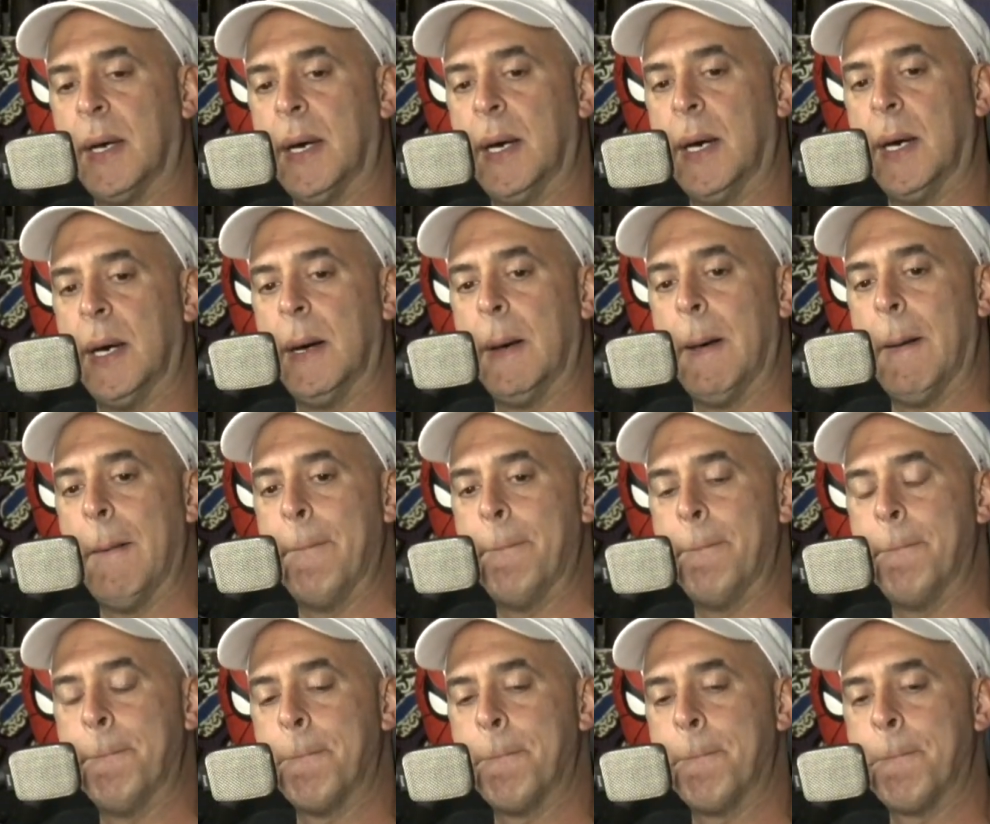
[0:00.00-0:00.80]

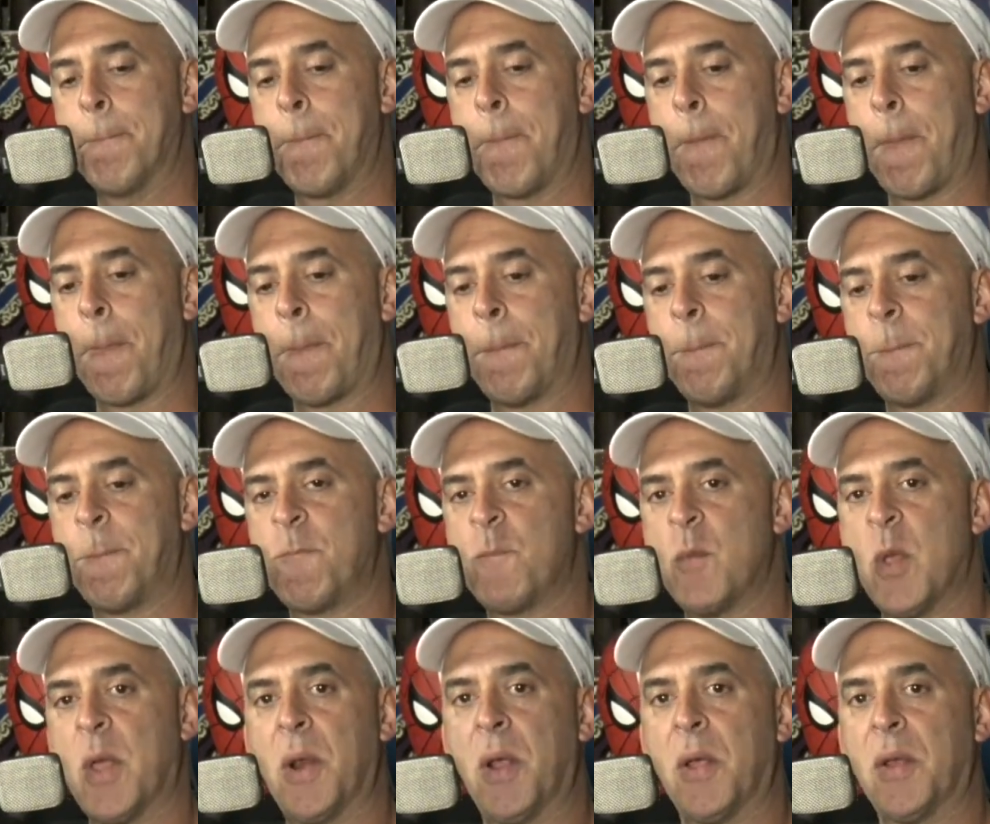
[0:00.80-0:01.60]
and
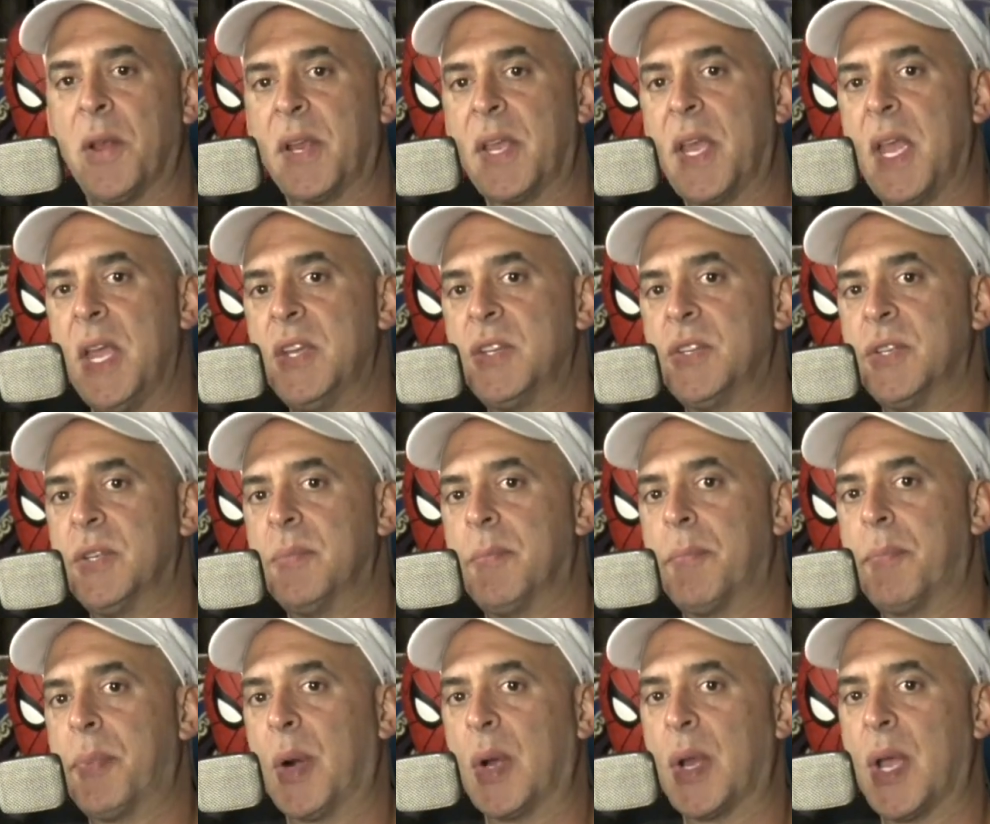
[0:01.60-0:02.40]
on
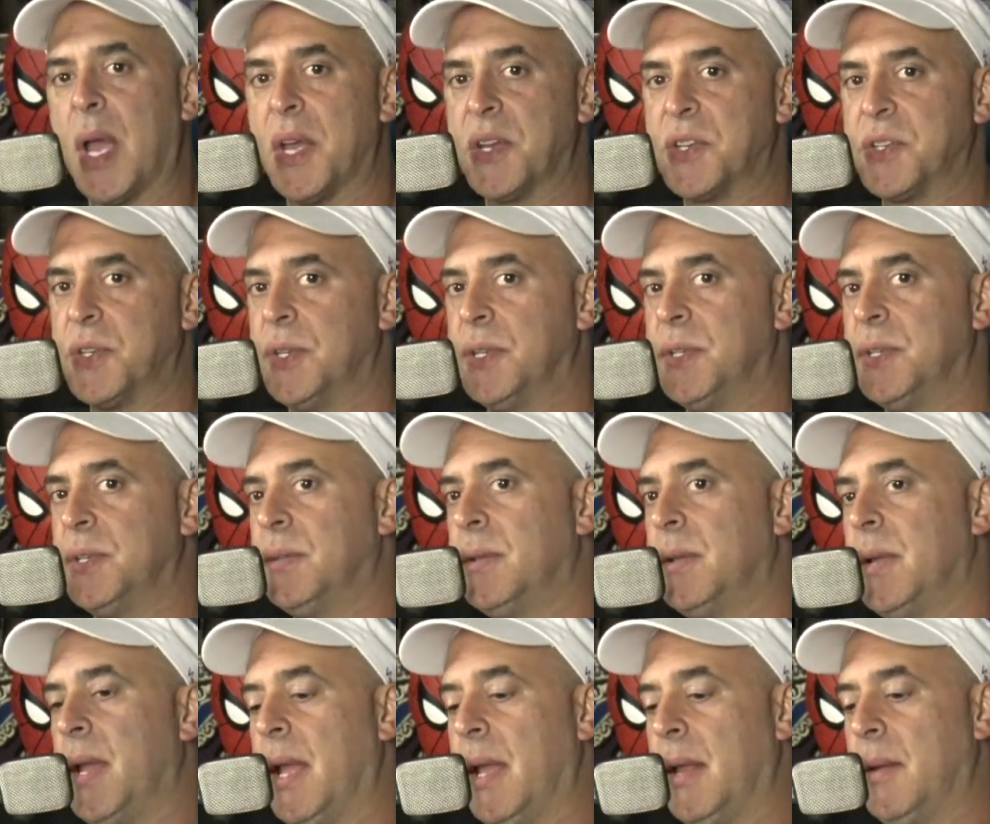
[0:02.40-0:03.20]
occasion
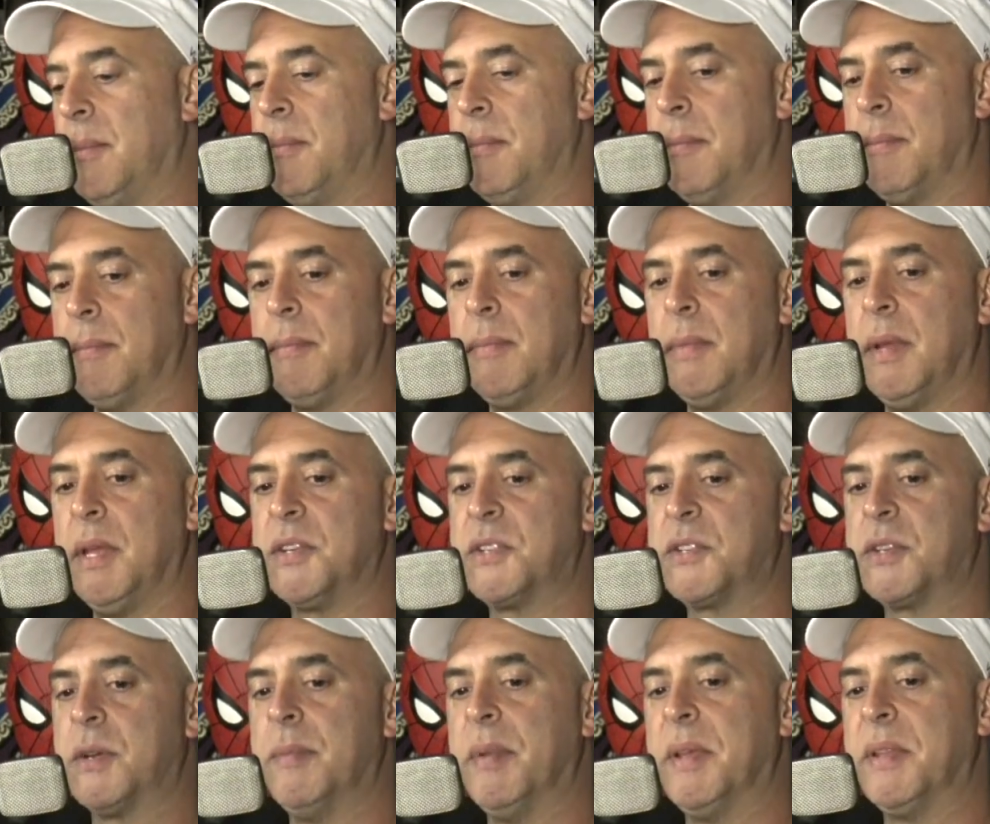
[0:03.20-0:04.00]
percussion and
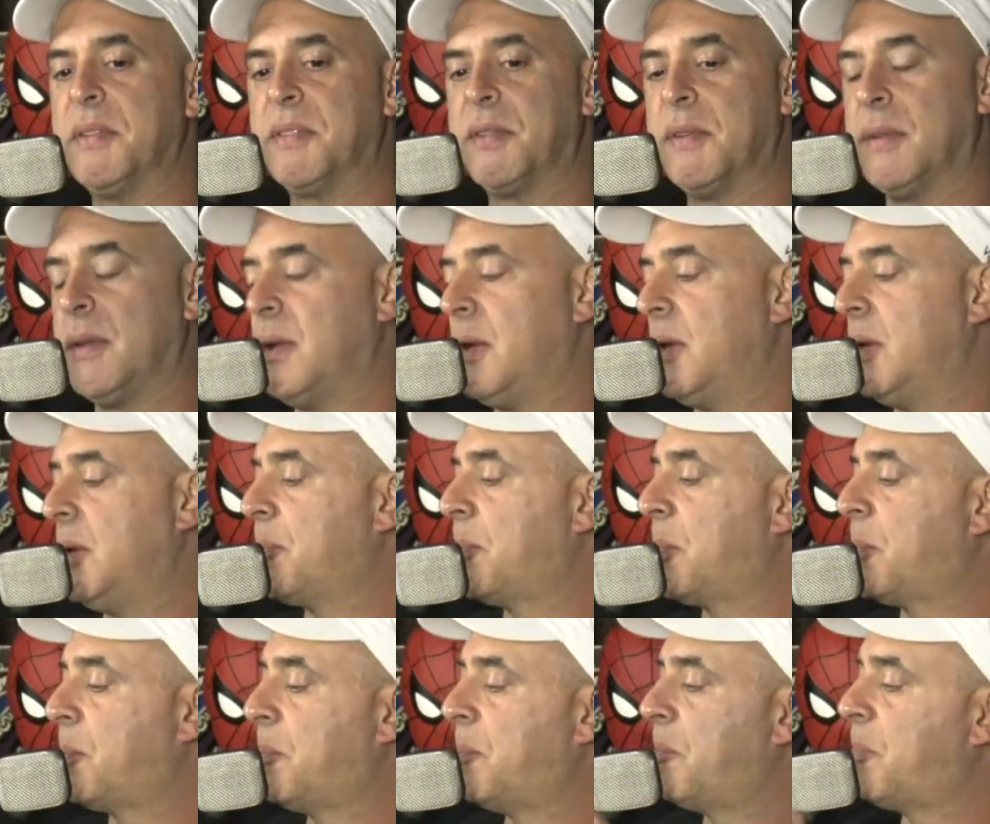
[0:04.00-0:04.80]
instruments,
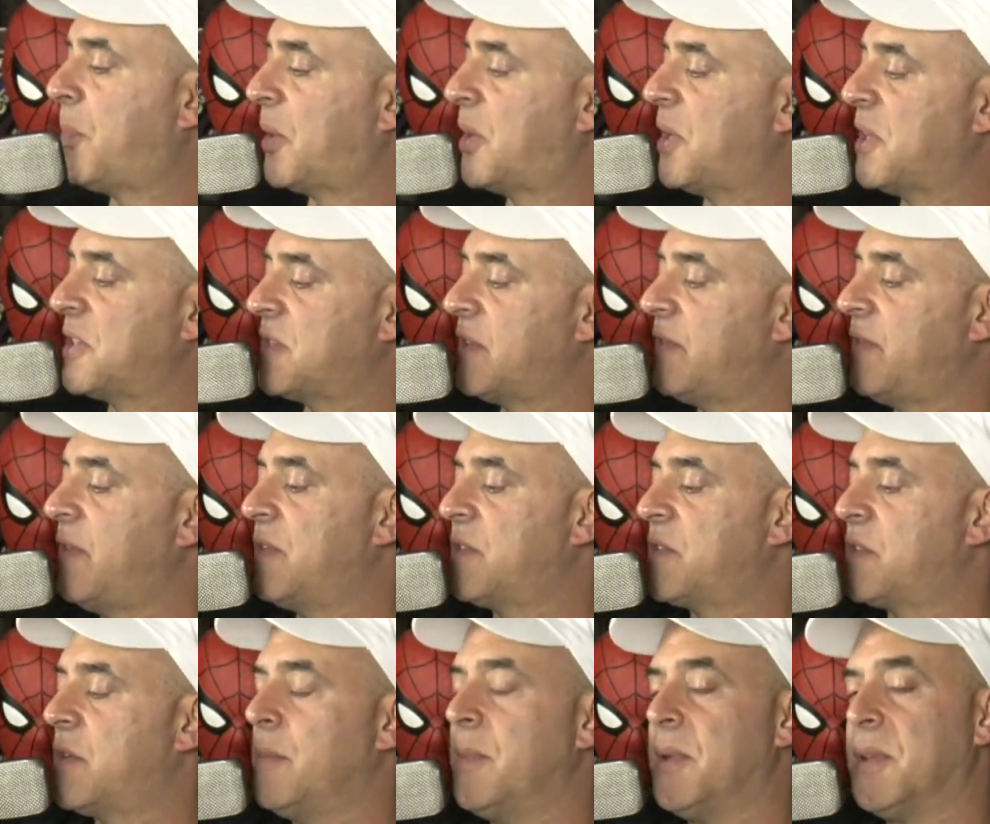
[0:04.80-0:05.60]
percussive
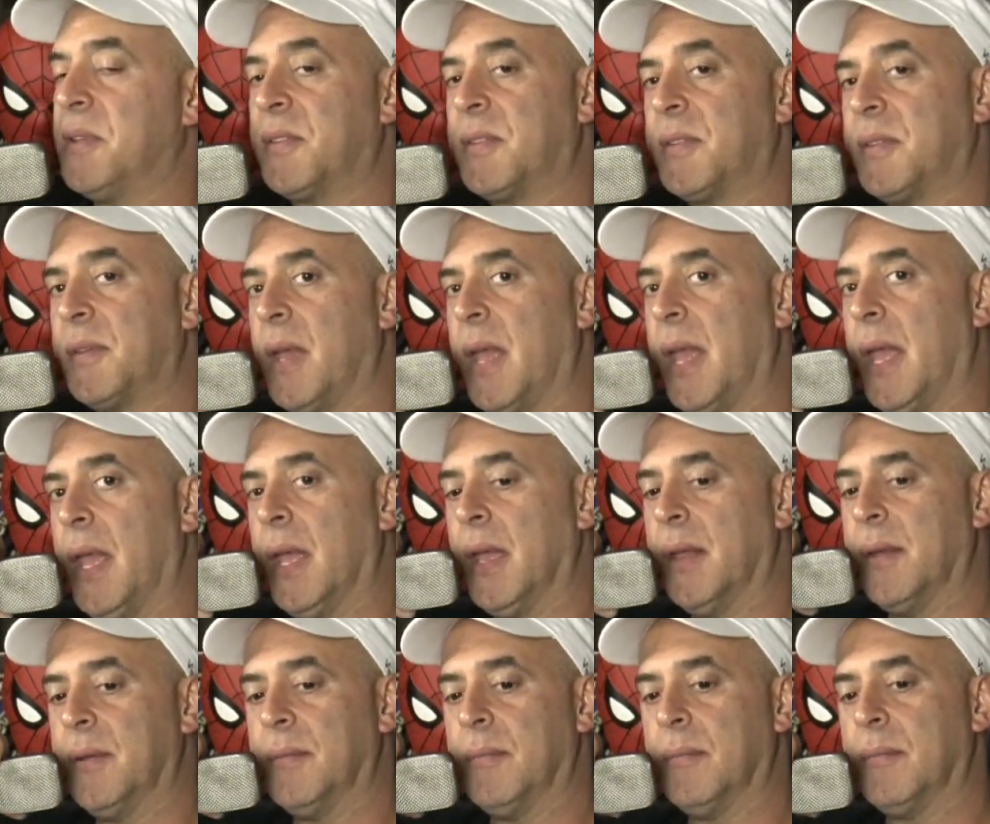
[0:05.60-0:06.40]
instruments,
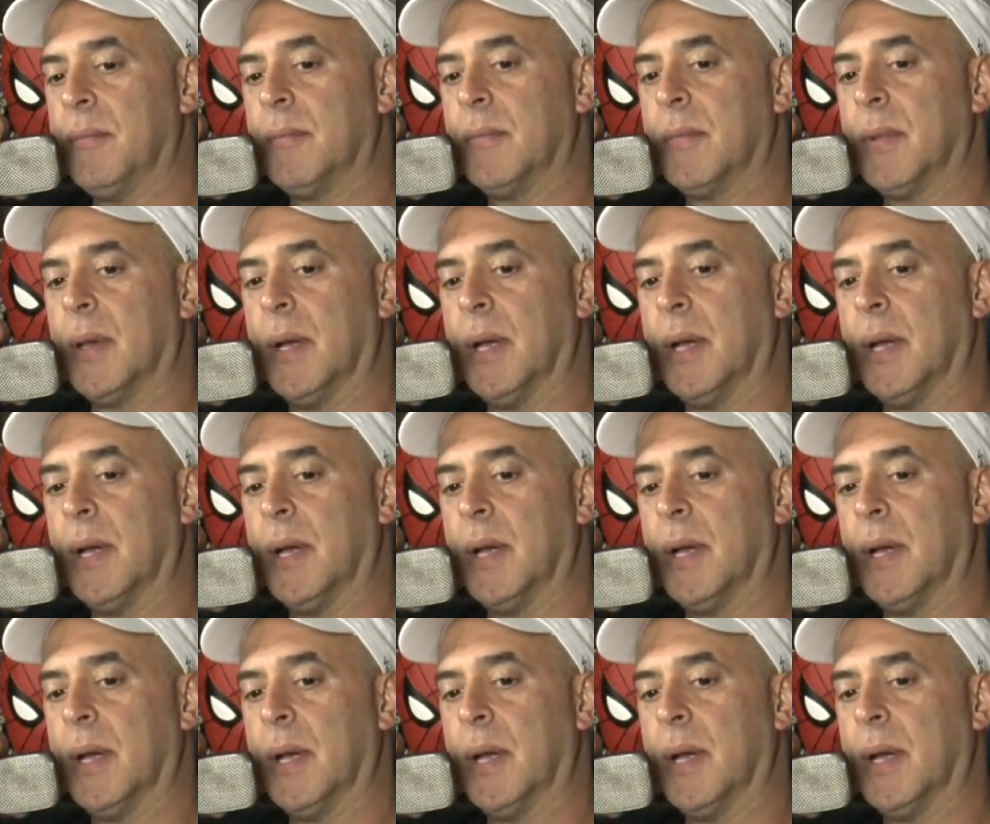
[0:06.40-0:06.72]
and